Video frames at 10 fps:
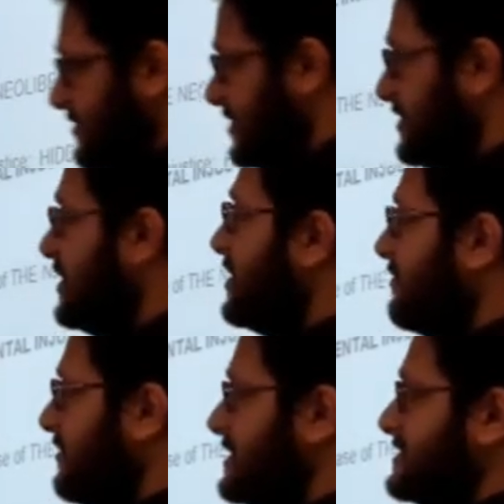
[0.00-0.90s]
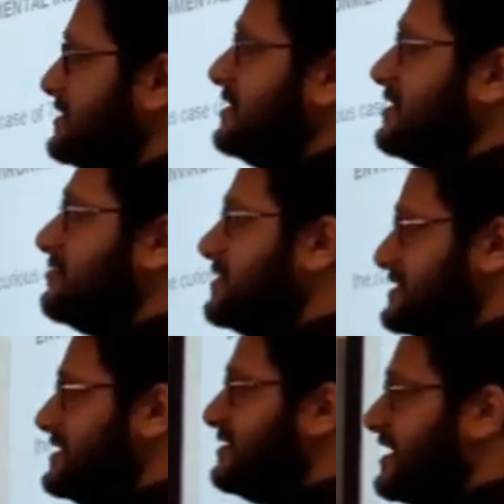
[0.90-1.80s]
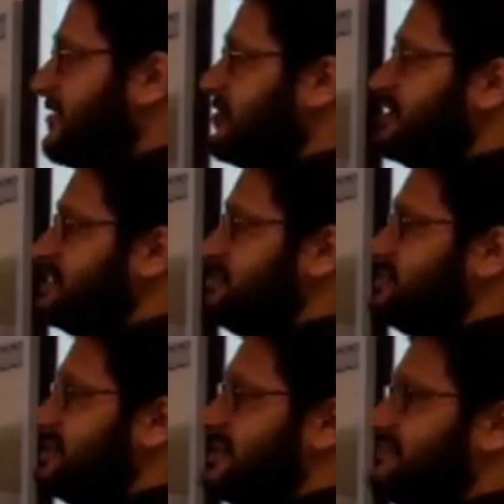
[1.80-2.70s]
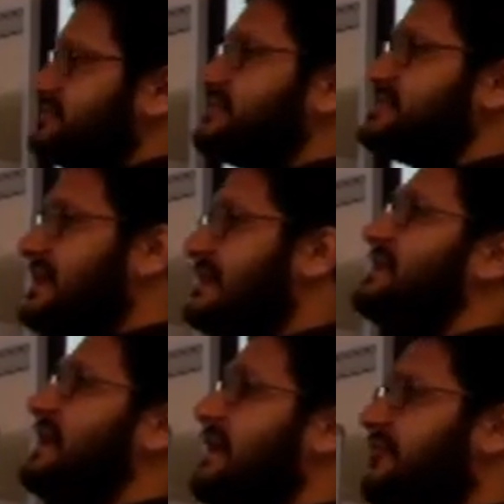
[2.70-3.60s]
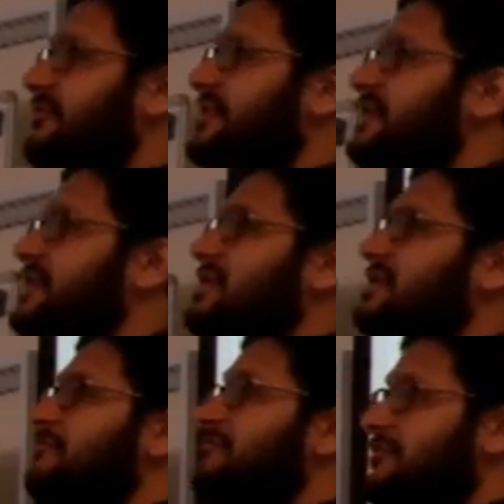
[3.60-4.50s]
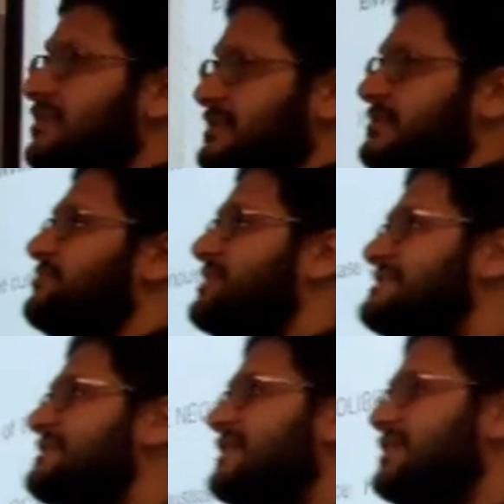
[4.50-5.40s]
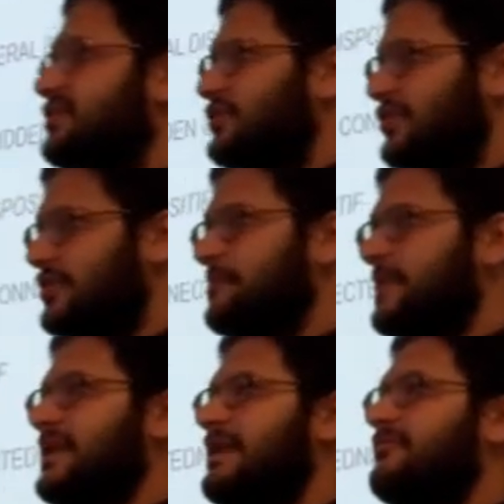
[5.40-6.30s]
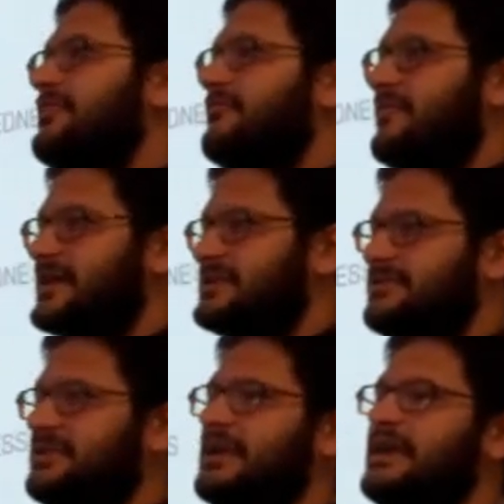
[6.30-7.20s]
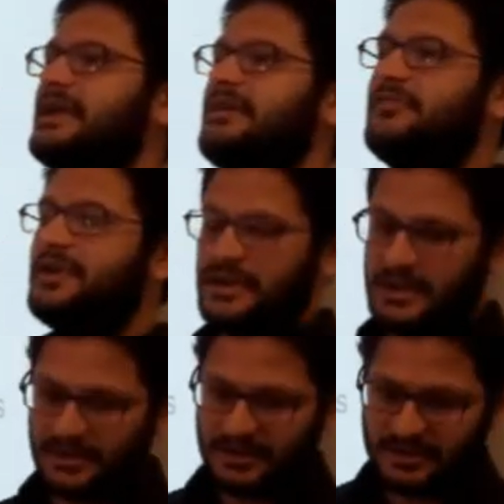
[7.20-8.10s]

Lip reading: period which didn't have the dispositive. So suddenly every prison in Europe and every factory and every